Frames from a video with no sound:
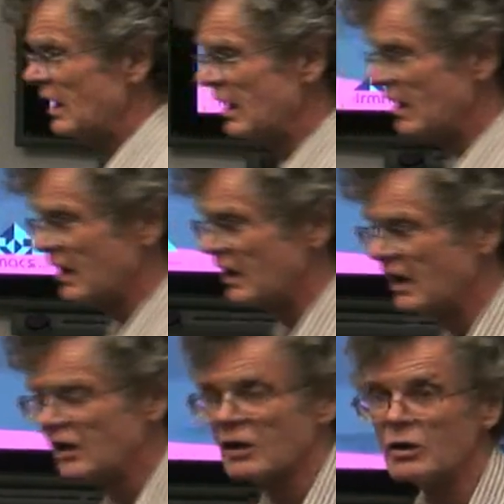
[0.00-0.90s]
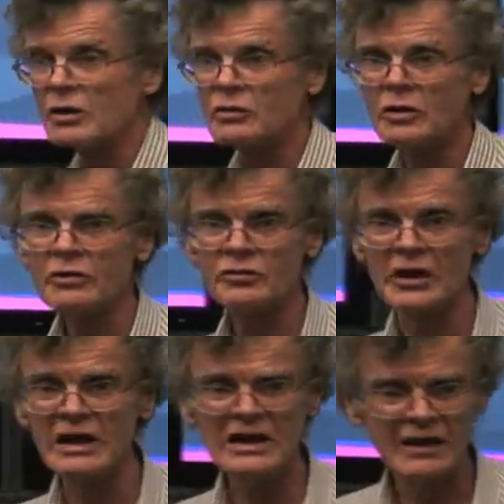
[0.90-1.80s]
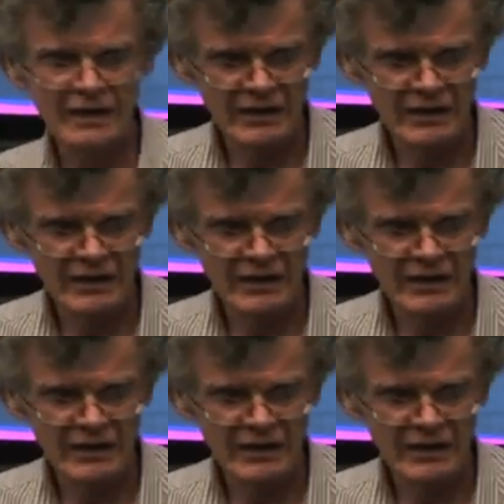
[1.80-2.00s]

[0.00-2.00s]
Uh, a lower growth rate